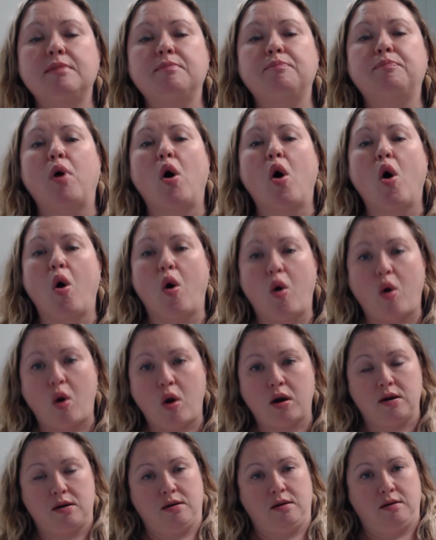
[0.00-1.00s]

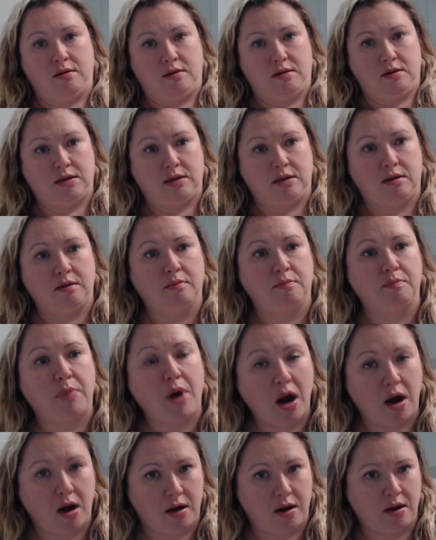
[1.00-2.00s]
important
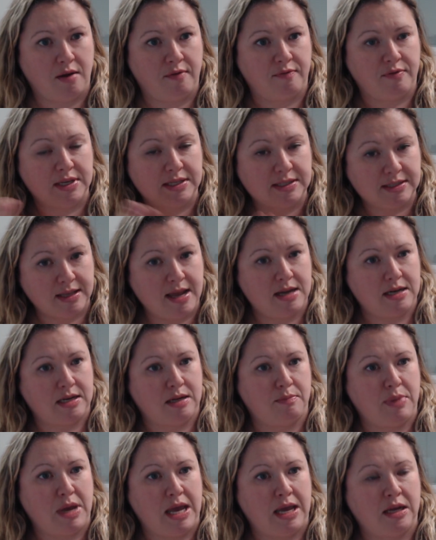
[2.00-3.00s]
part of this
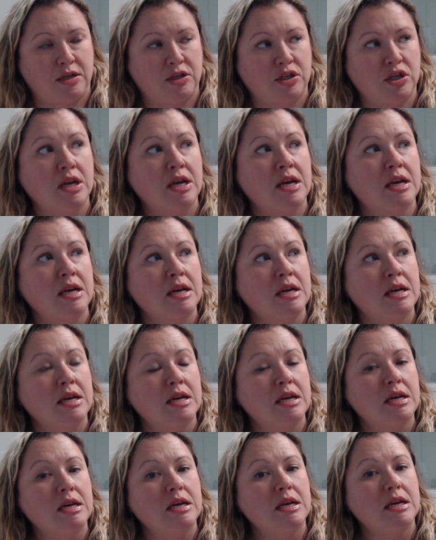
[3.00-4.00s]
landing page
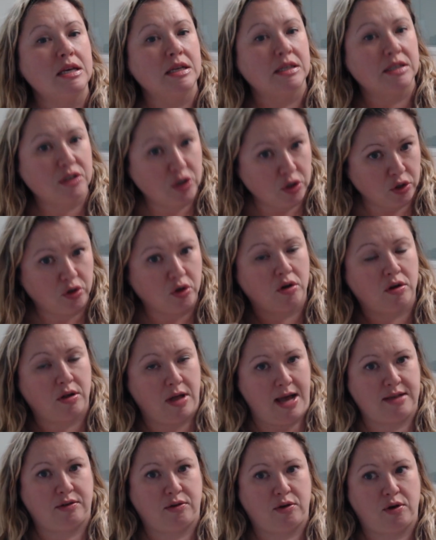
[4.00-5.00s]
is Google
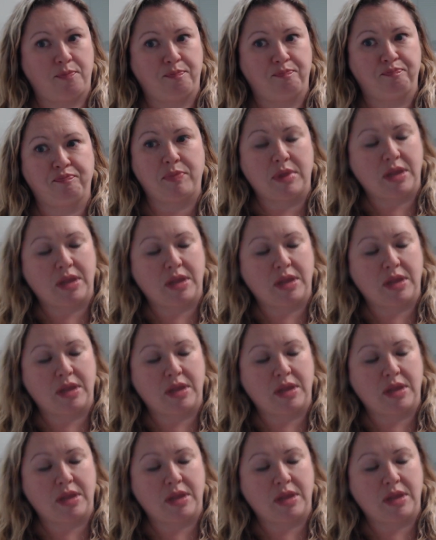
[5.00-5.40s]
Classroom